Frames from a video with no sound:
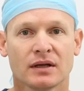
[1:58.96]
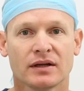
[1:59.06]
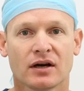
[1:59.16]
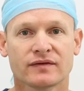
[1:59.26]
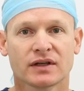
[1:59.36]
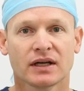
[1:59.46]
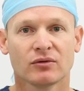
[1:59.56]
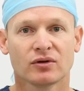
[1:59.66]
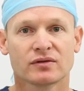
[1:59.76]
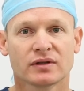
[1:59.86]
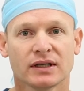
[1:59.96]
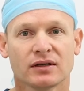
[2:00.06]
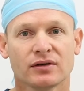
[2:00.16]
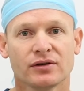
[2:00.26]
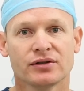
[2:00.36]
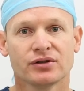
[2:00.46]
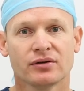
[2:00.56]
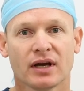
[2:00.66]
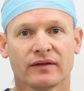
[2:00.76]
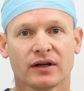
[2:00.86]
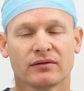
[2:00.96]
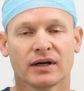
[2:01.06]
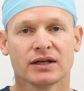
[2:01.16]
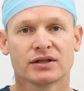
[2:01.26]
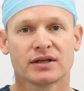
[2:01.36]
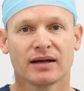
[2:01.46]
The aftercare will also include you having arranged